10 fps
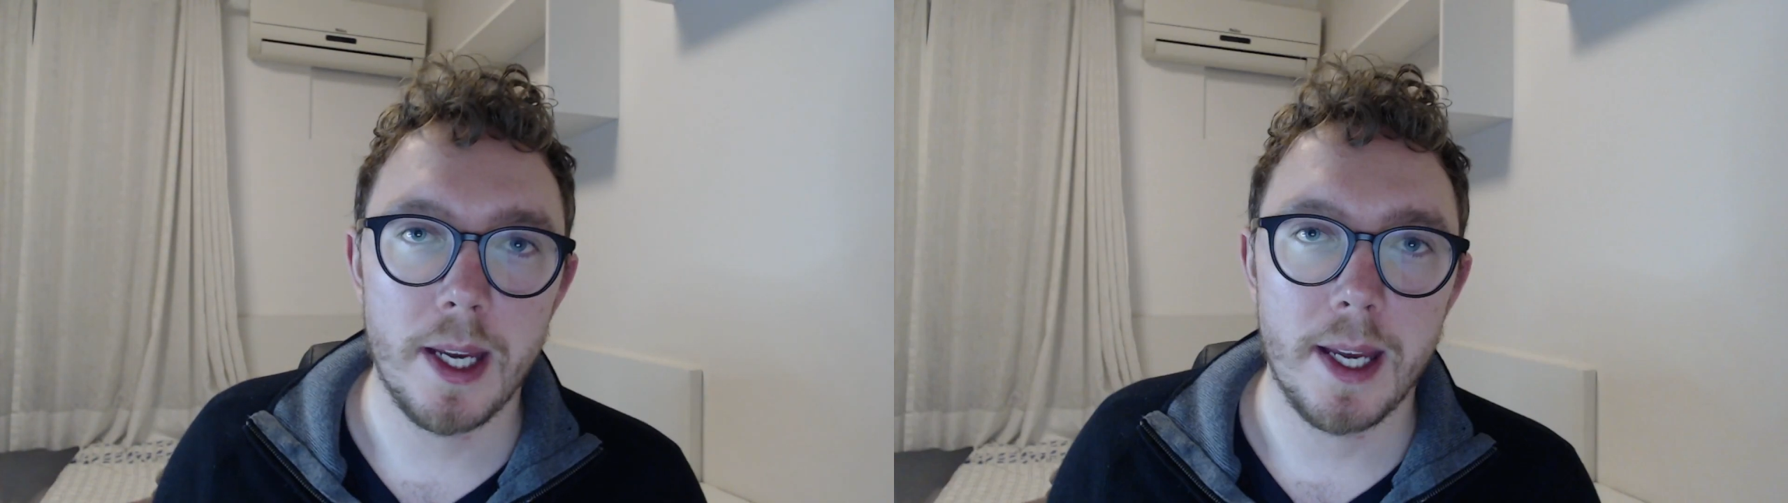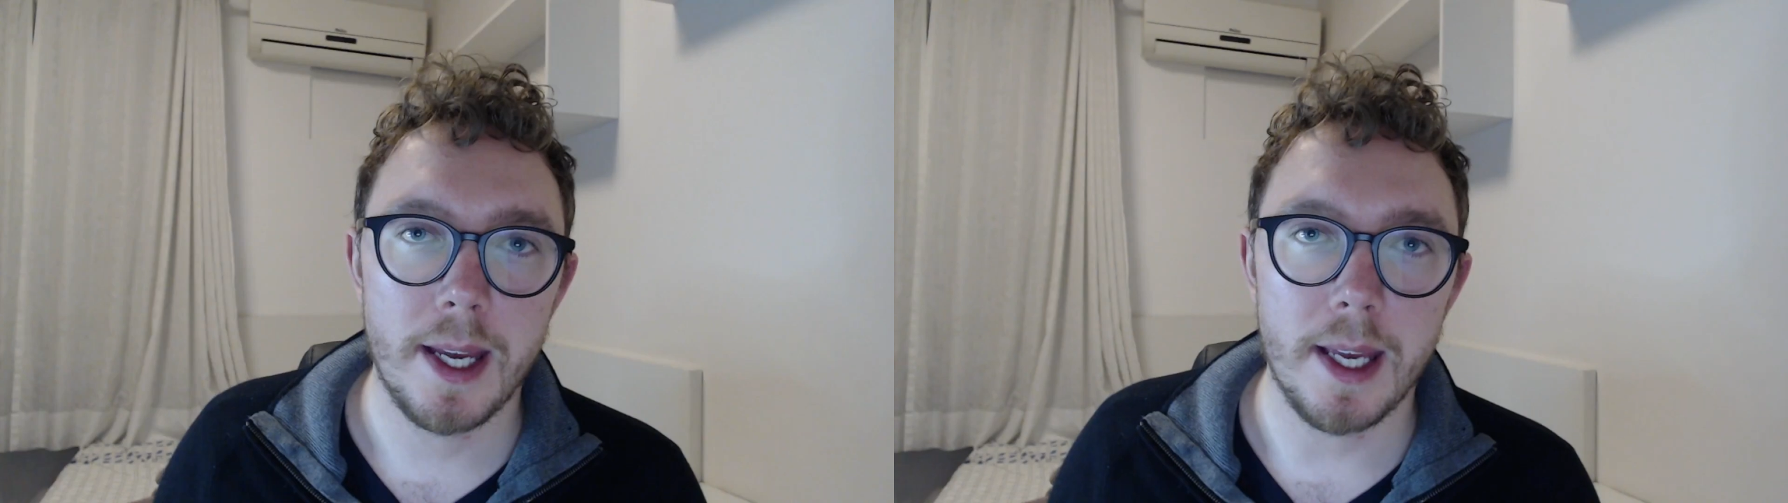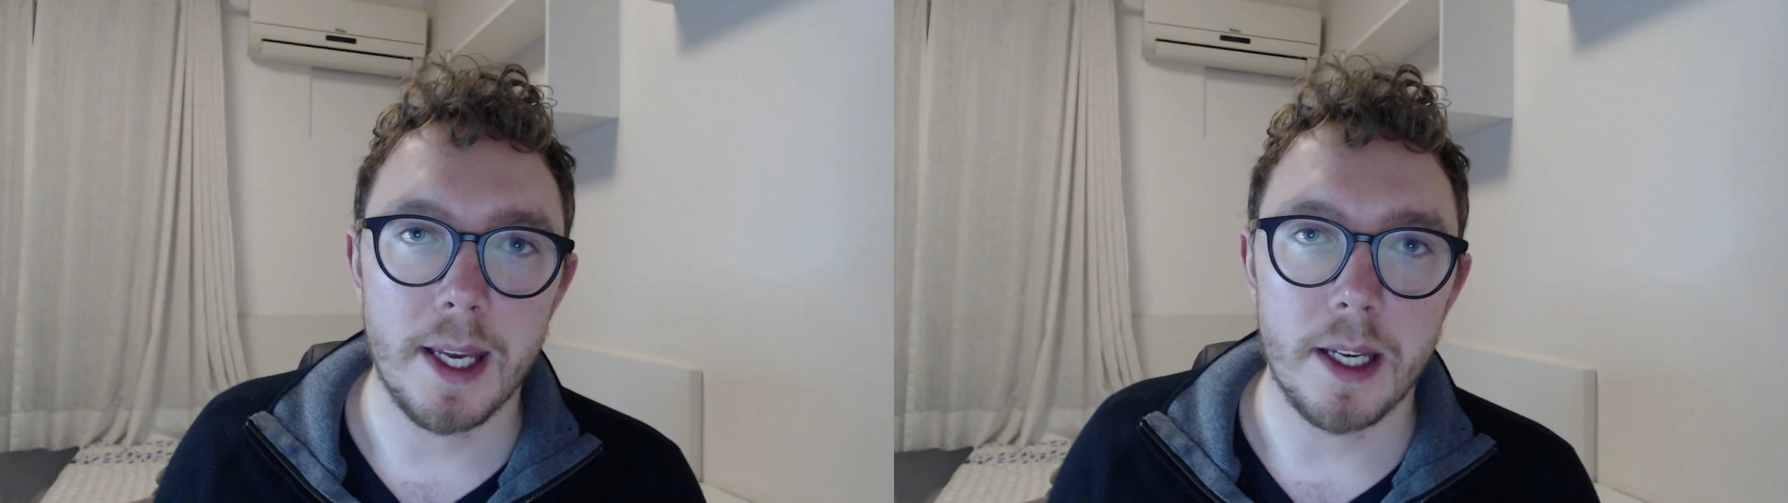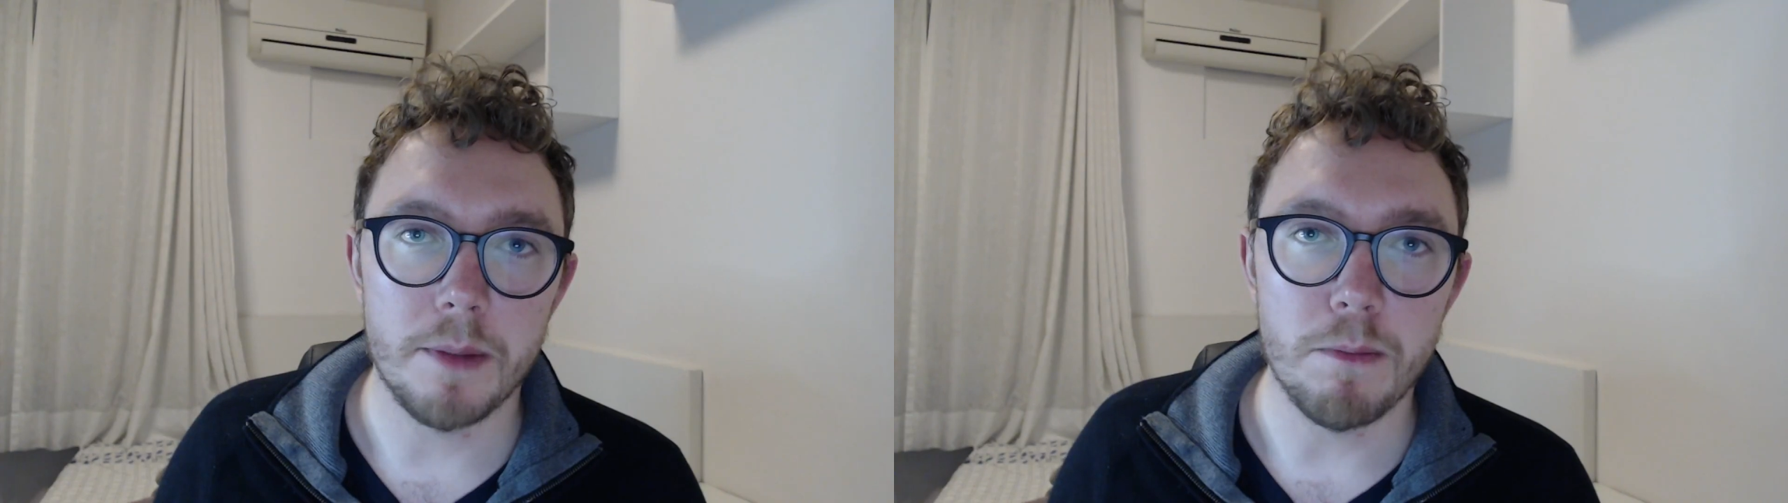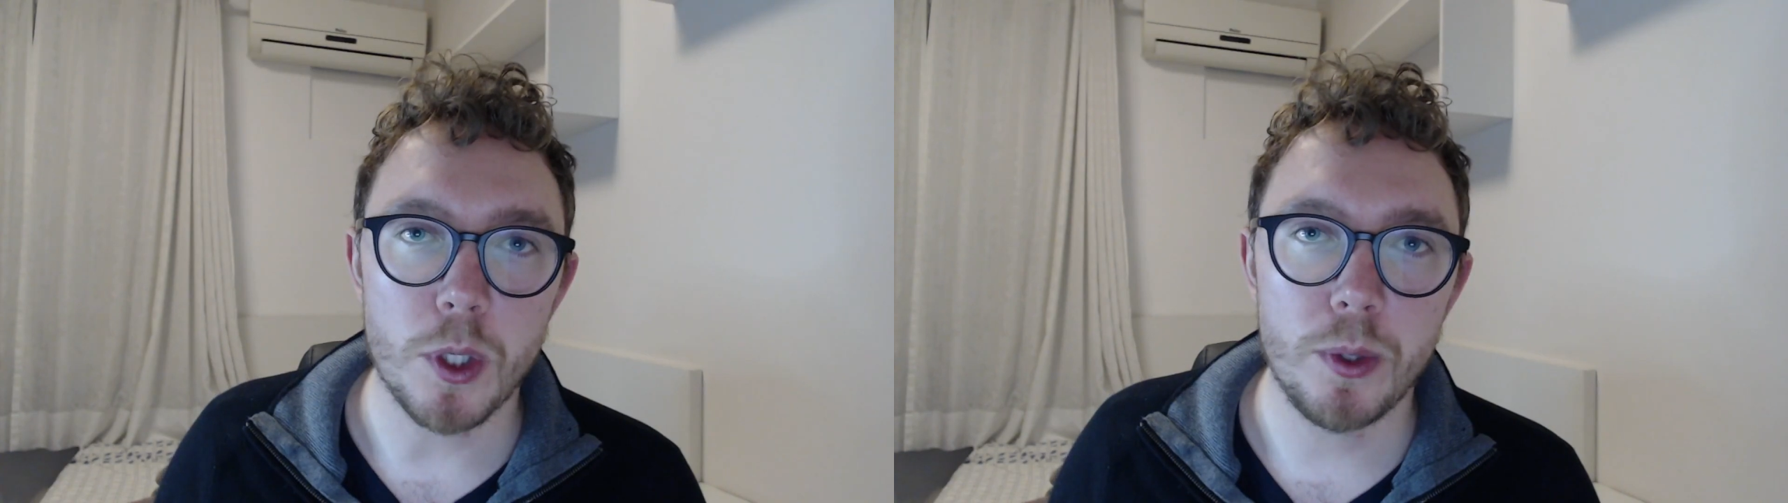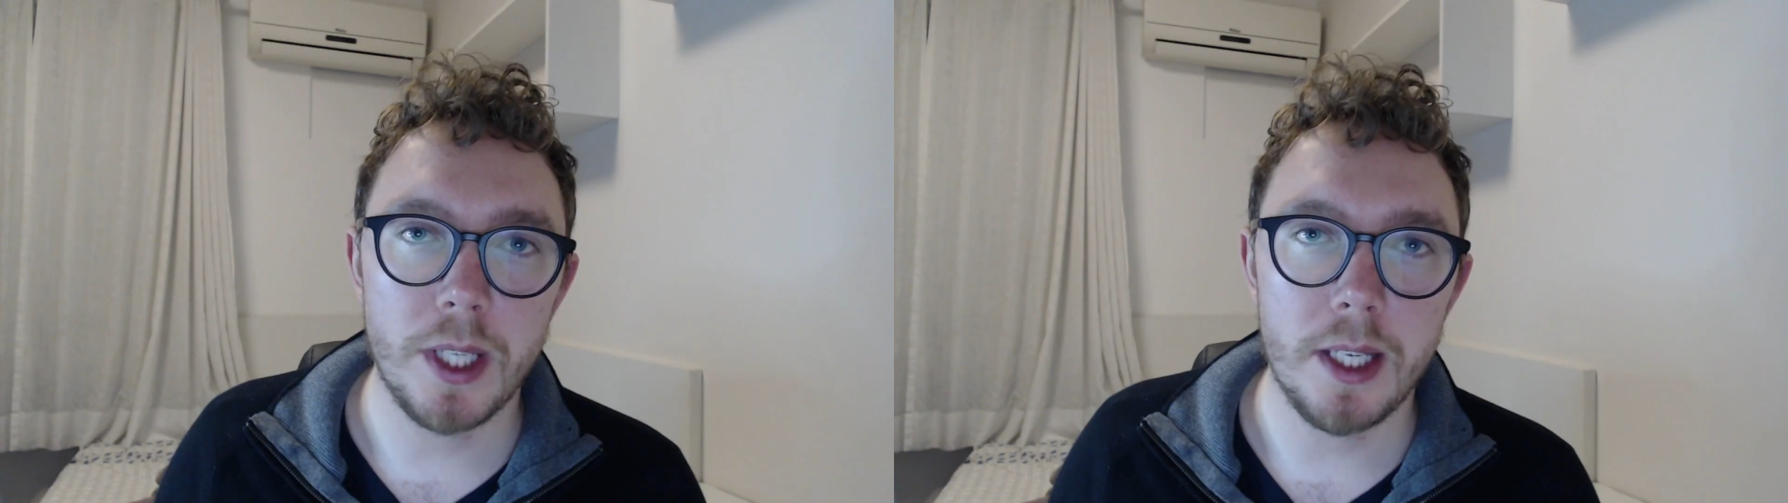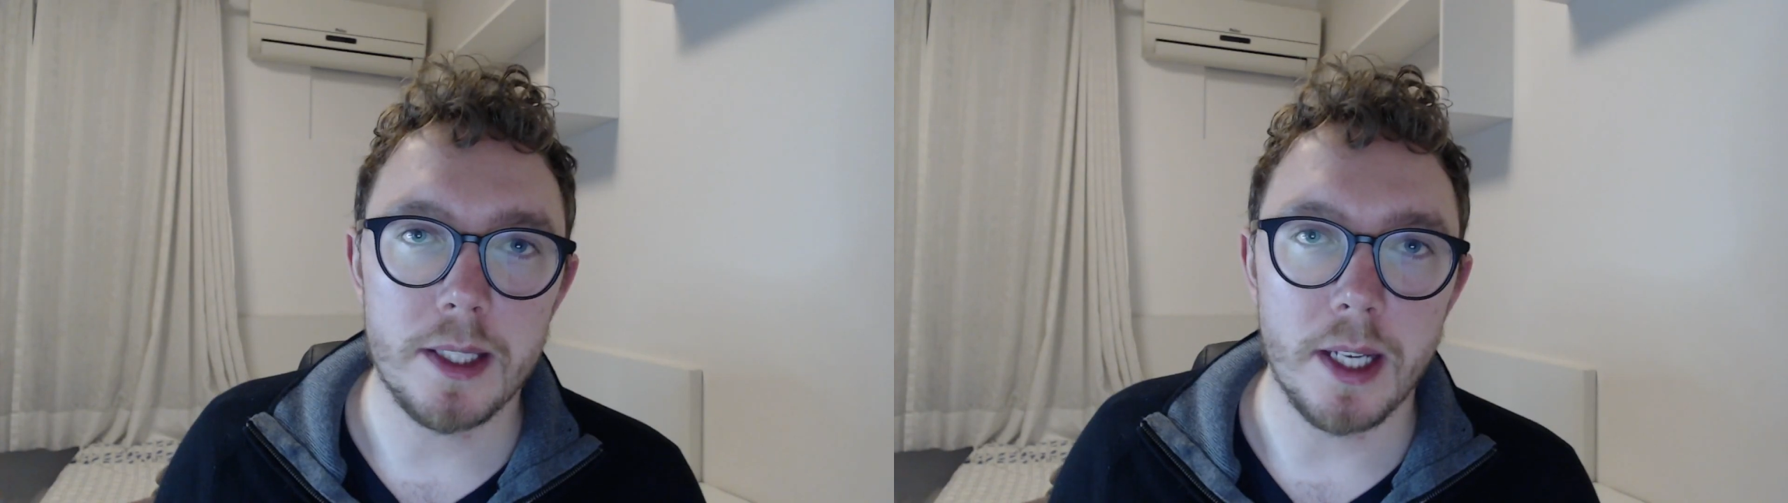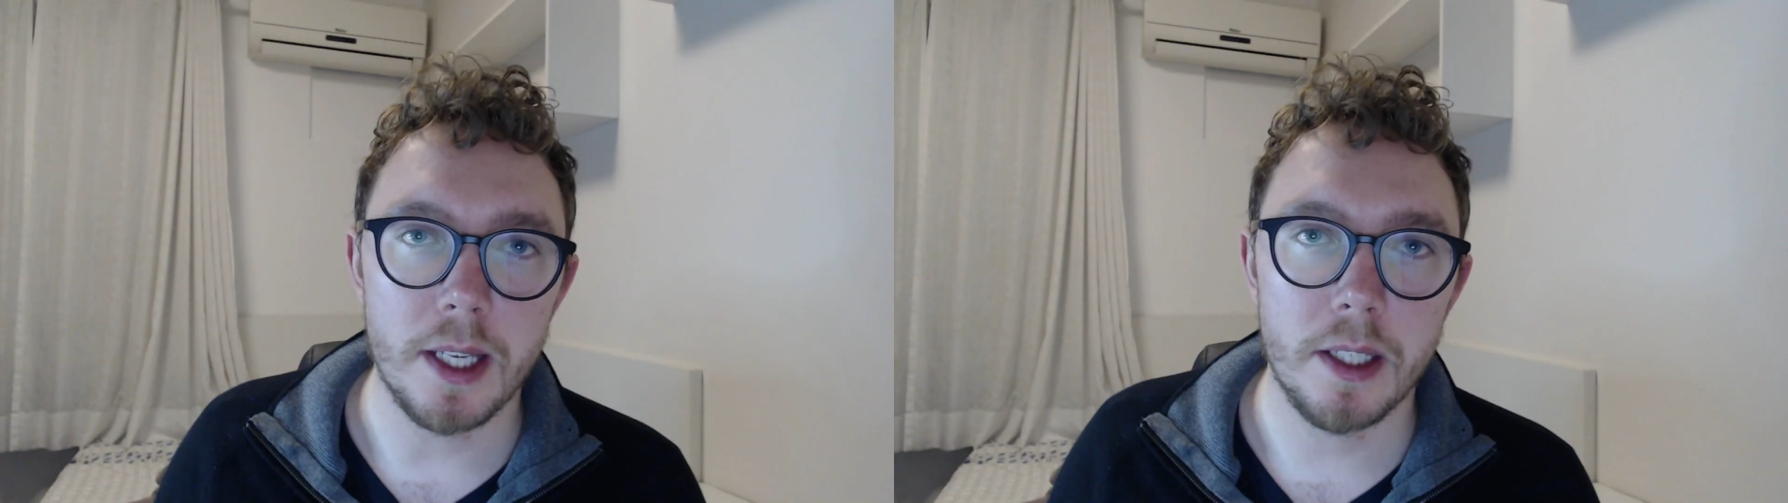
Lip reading: and mutate data